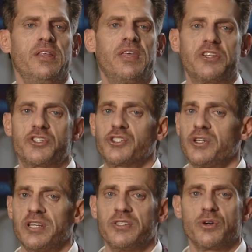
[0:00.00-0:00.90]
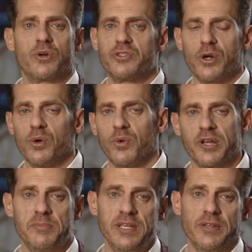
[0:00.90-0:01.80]
that shouldn't or don't
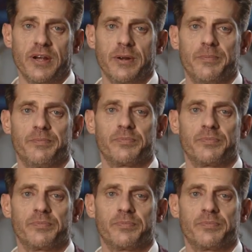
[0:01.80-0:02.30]
want to be there.